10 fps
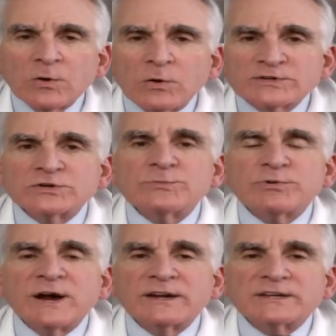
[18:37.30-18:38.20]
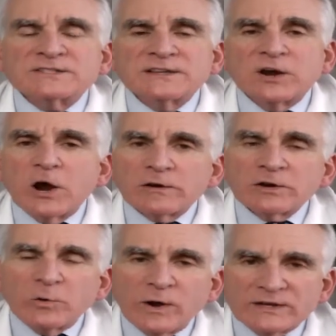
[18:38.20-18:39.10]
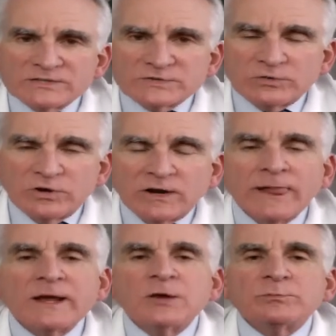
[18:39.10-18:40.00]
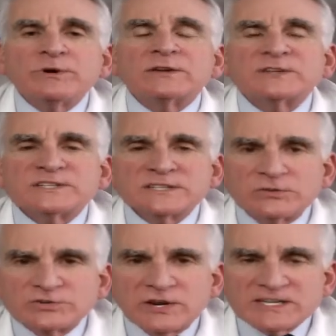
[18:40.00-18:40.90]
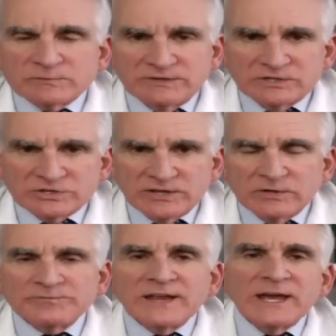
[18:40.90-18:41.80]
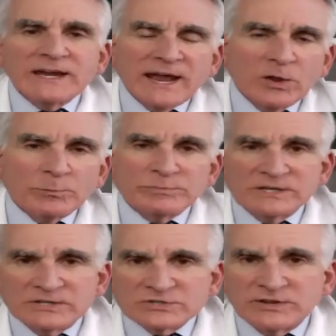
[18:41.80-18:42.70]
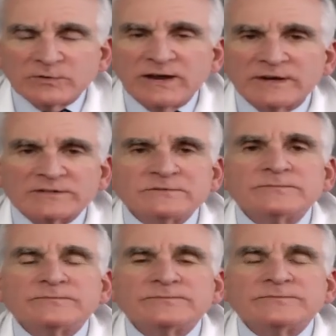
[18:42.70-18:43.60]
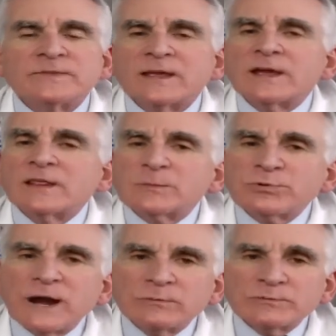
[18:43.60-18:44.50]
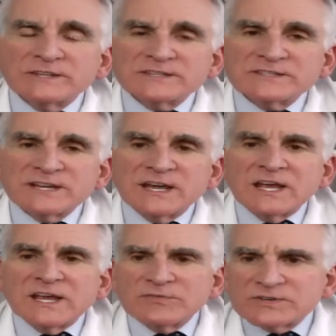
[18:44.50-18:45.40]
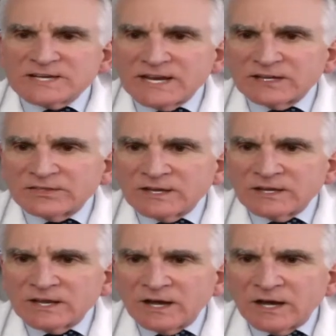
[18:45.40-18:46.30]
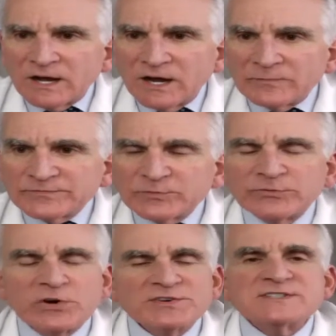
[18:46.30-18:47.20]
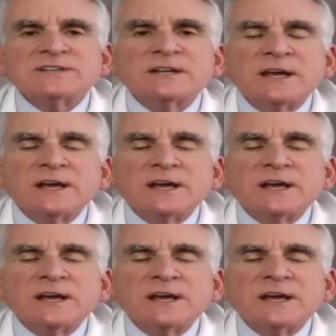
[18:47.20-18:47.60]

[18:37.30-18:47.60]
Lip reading: or two products that aren't quite as strong, but synergize with each other and help each other out. The problem is, if you take the first